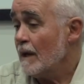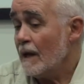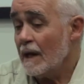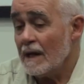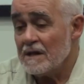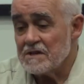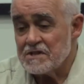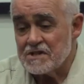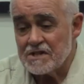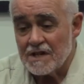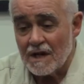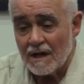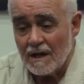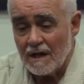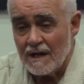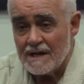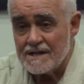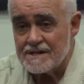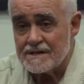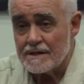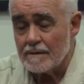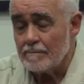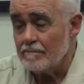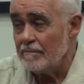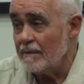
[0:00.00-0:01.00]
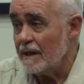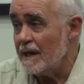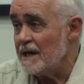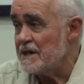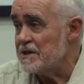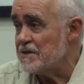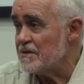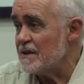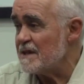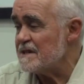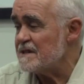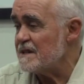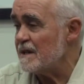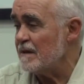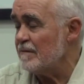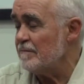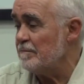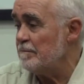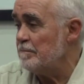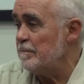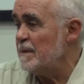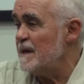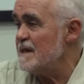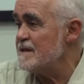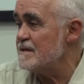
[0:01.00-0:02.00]
And suddenly some interesting
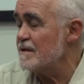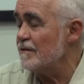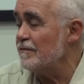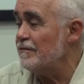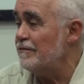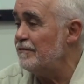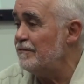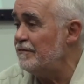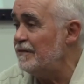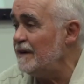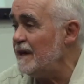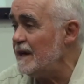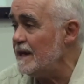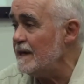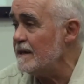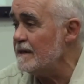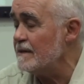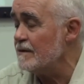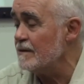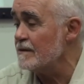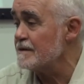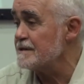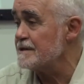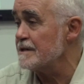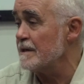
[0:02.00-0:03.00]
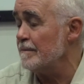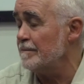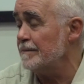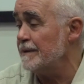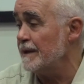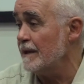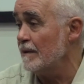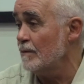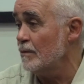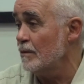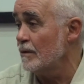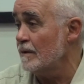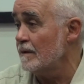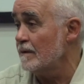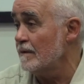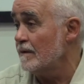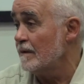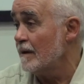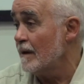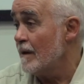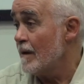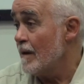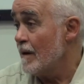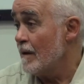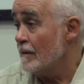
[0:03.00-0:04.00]
piece of feet or something would,
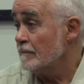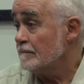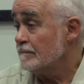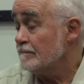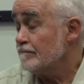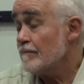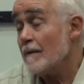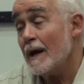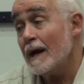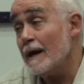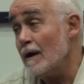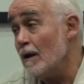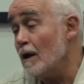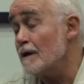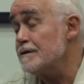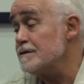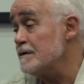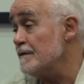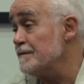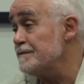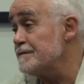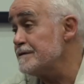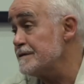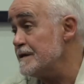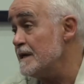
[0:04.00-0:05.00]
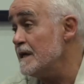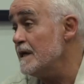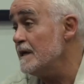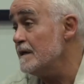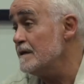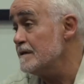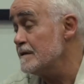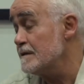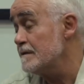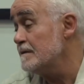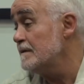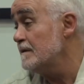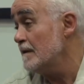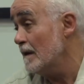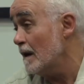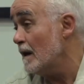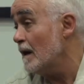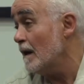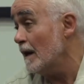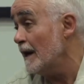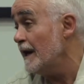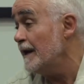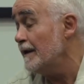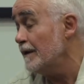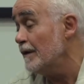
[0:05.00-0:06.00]
and lots of scenes
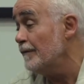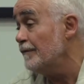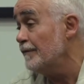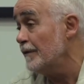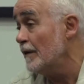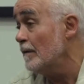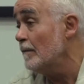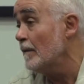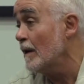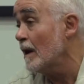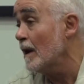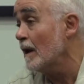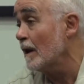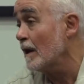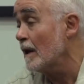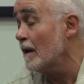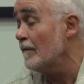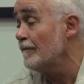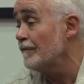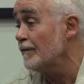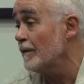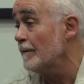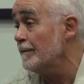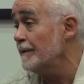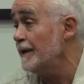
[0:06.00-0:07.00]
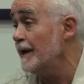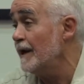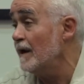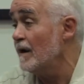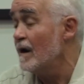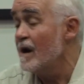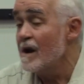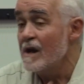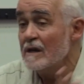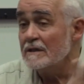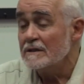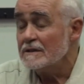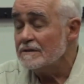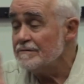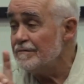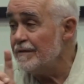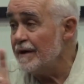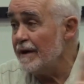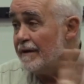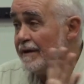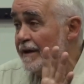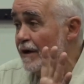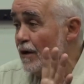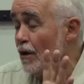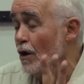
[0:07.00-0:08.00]
in the film come from there,
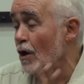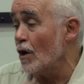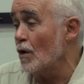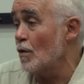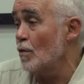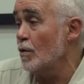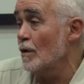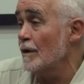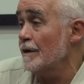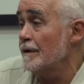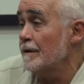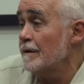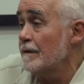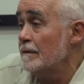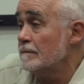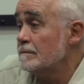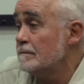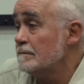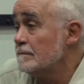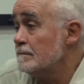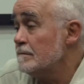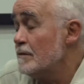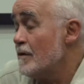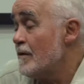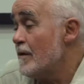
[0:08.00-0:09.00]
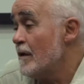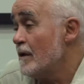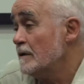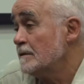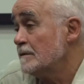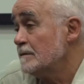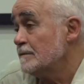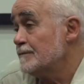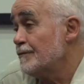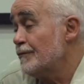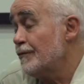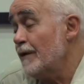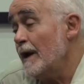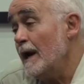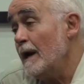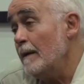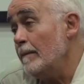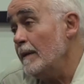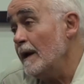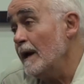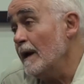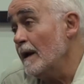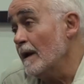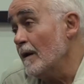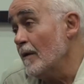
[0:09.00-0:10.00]
very awkward
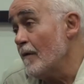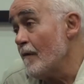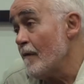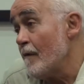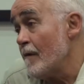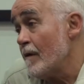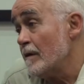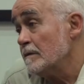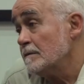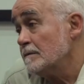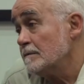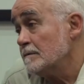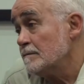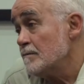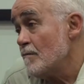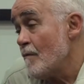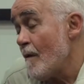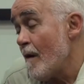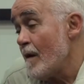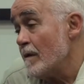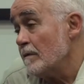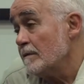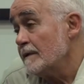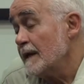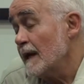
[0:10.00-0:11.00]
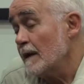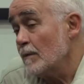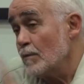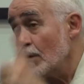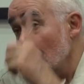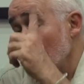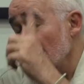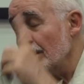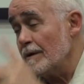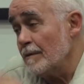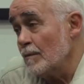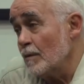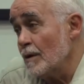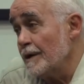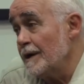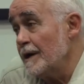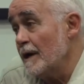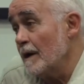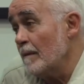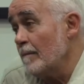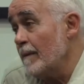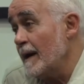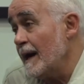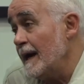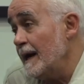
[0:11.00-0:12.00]
framing that were
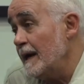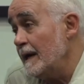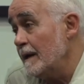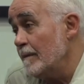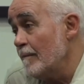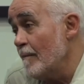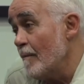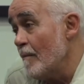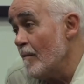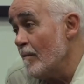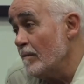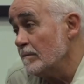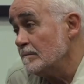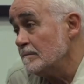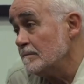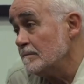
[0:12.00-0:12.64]
done by him.